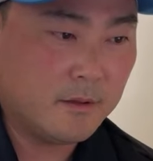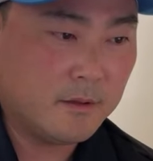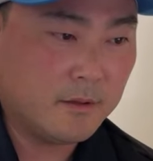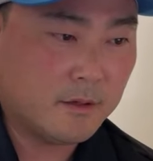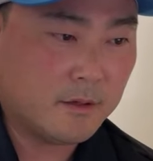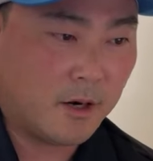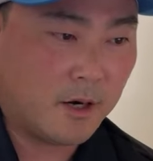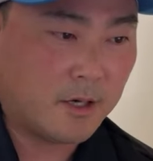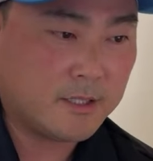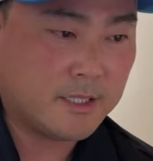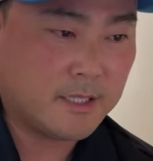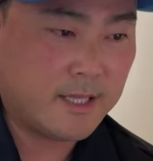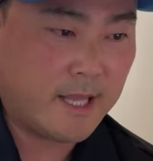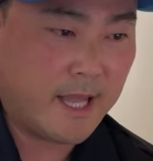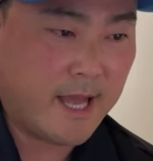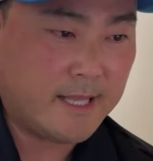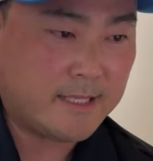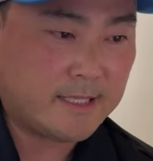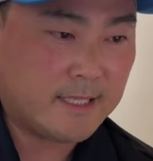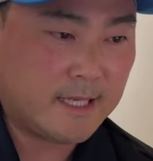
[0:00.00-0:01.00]
Carson
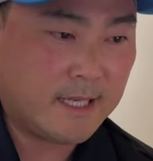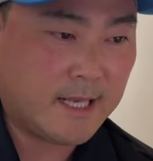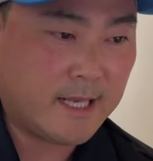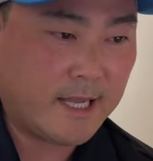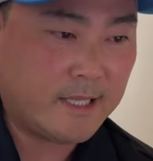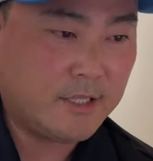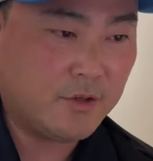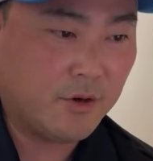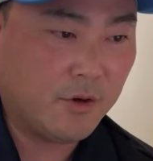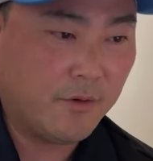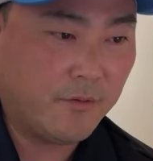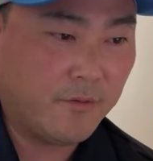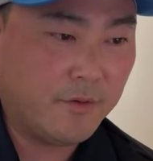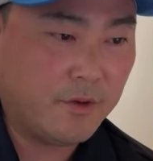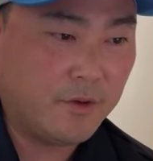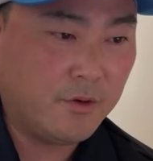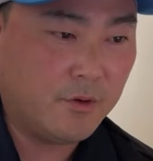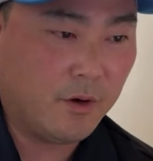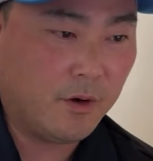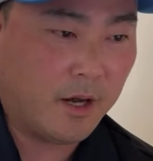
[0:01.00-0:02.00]
asks, can I do a
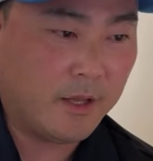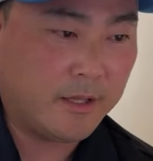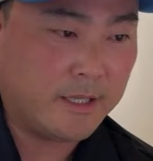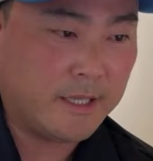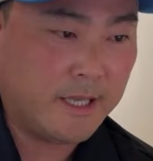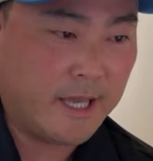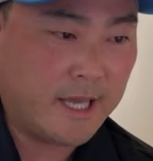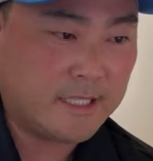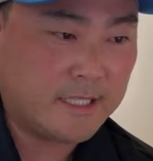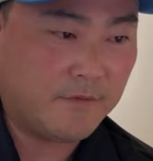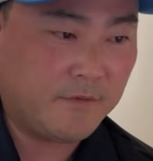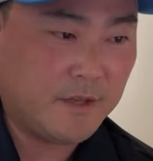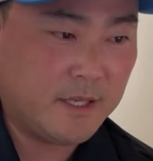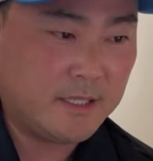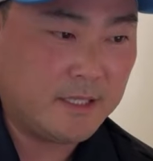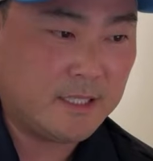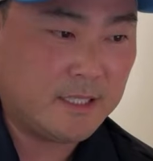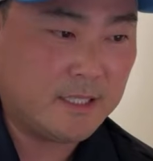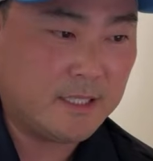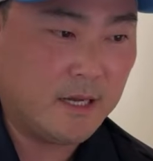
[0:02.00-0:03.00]
review on the
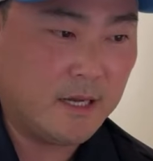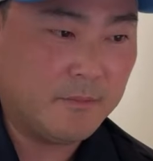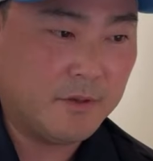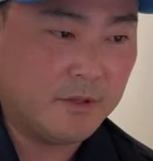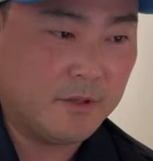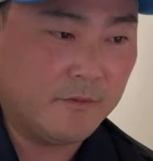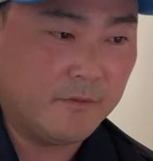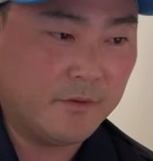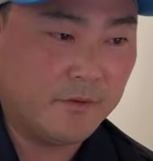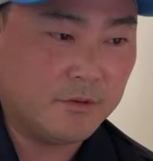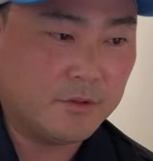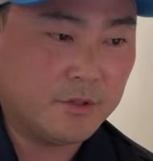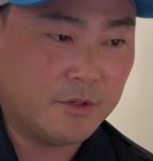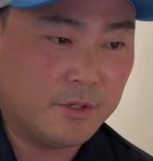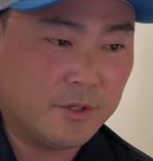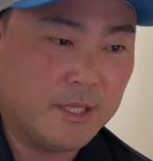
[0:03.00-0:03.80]
SVTW in the future?